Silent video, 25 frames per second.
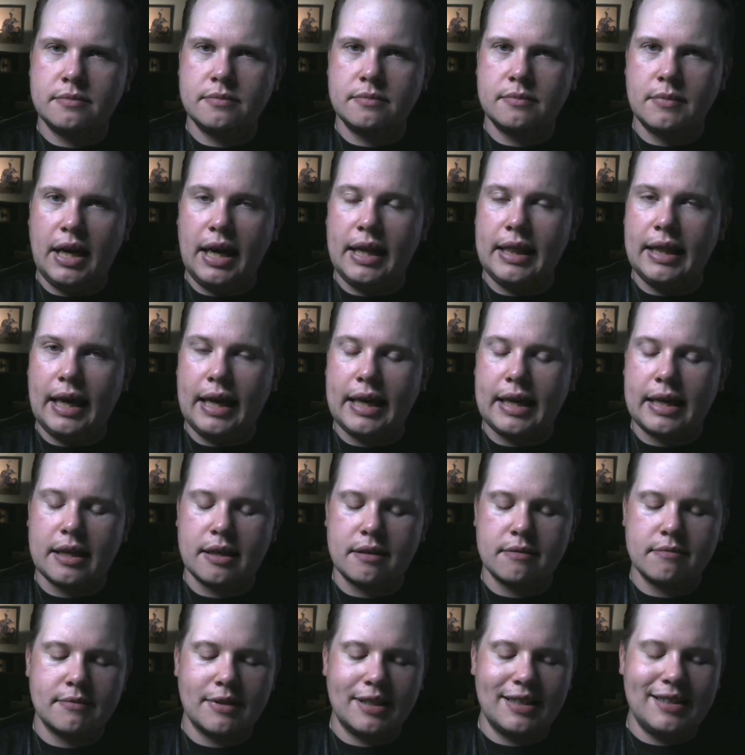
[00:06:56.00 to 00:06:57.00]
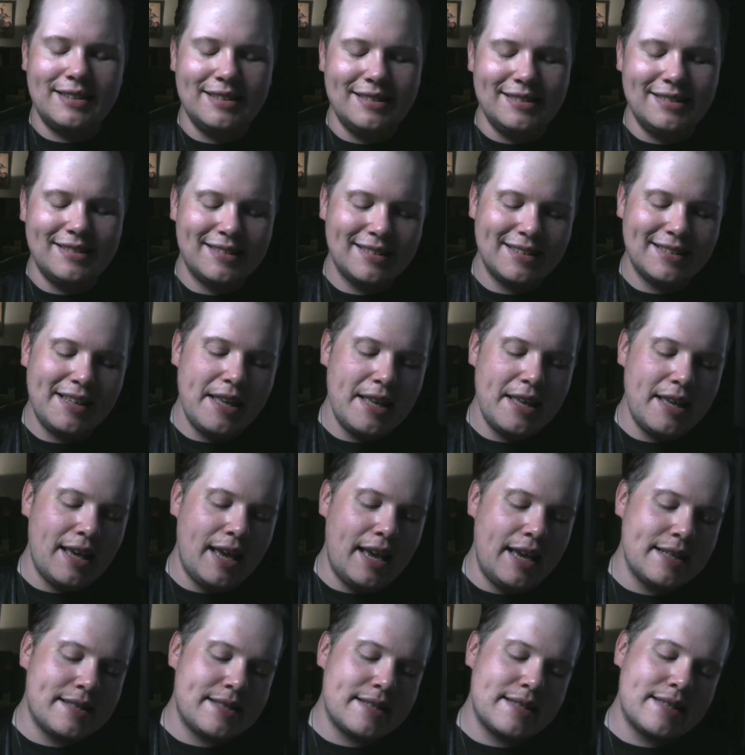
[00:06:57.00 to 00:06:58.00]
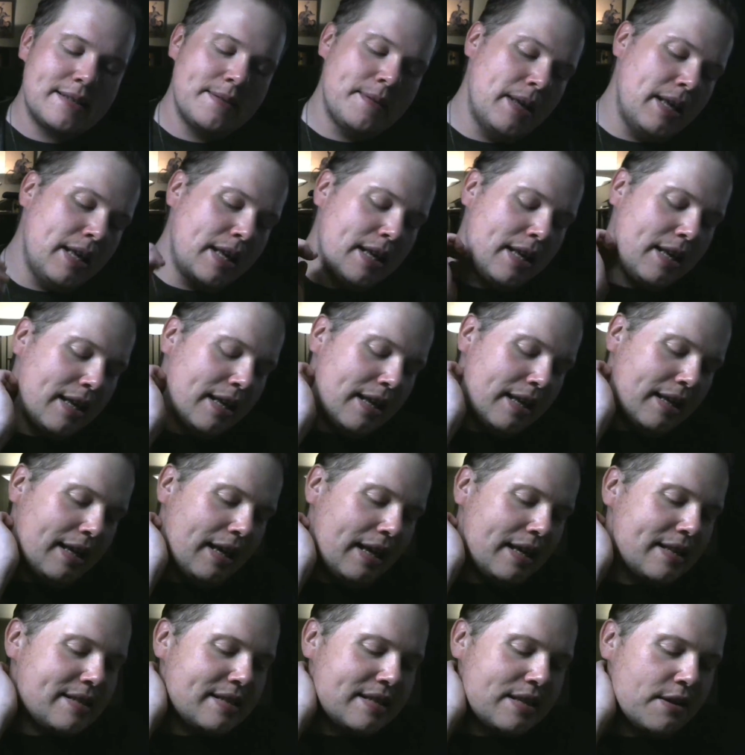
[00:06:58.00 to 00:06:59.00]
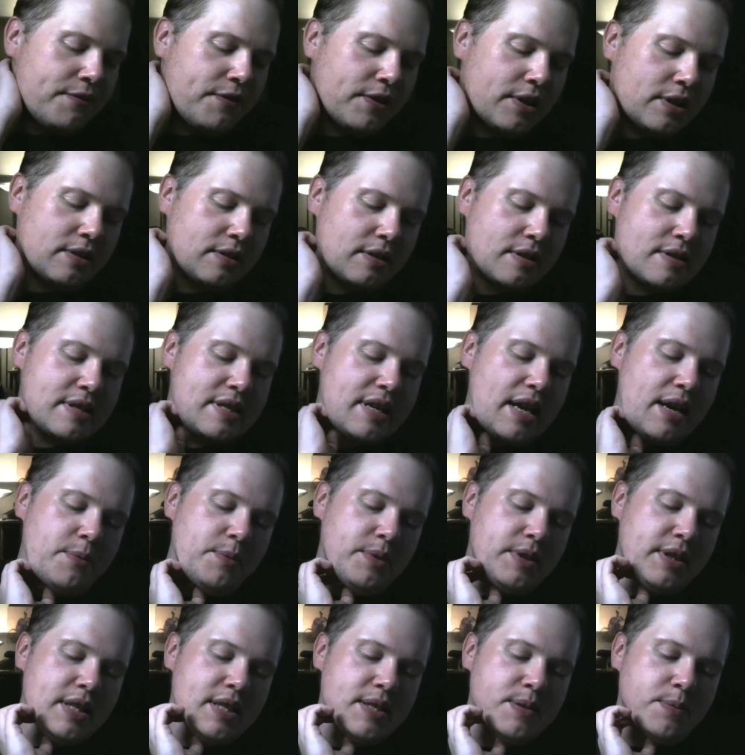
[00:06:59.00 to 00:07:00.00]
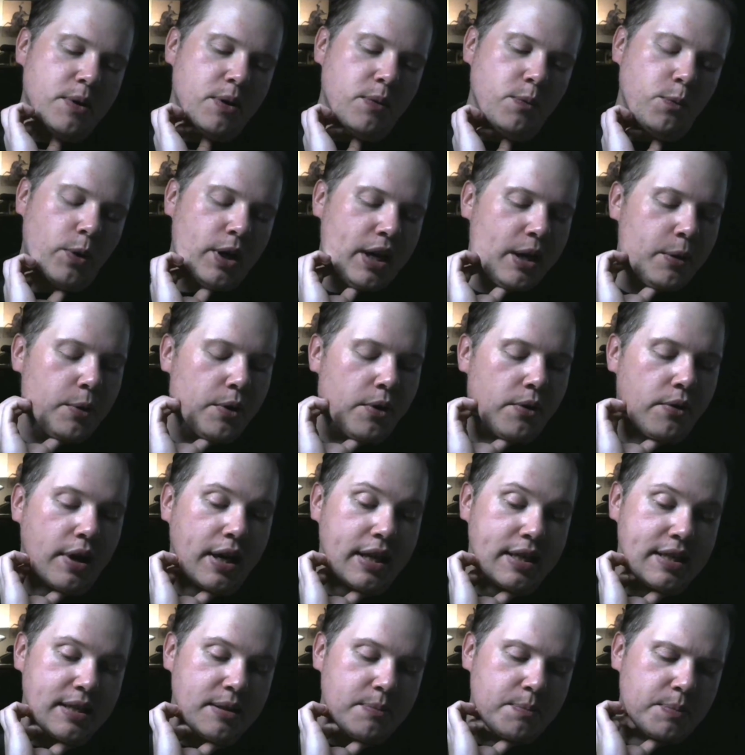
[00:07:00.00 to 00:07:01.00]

I like it. It's difficult to say with this one what I would rate it,